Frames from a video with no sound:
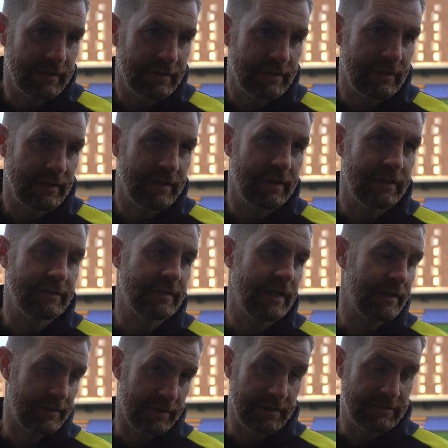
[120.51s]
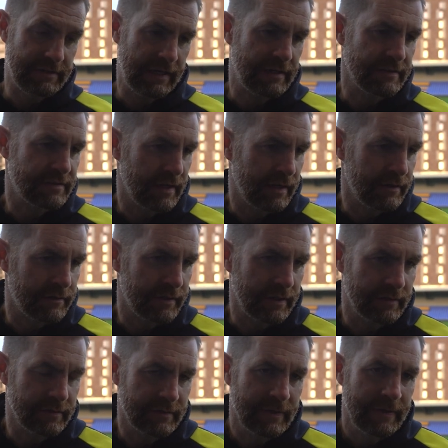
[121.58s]
uh, uh, attack, the attacking side of
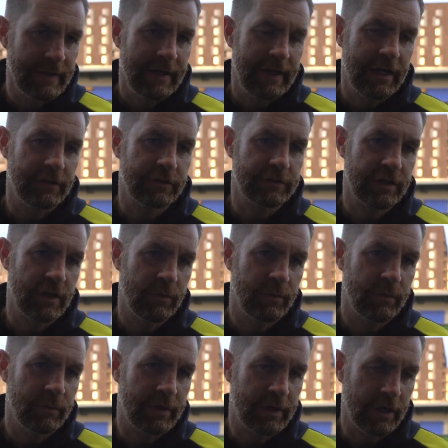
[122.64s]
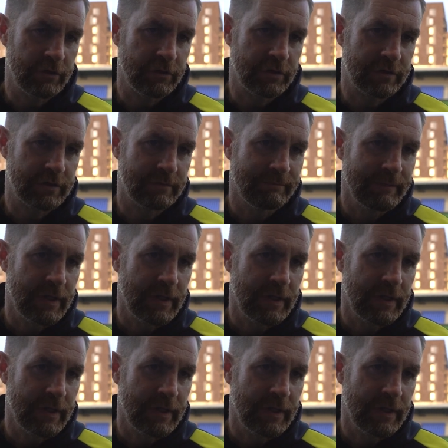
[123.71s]
things, and so we can't just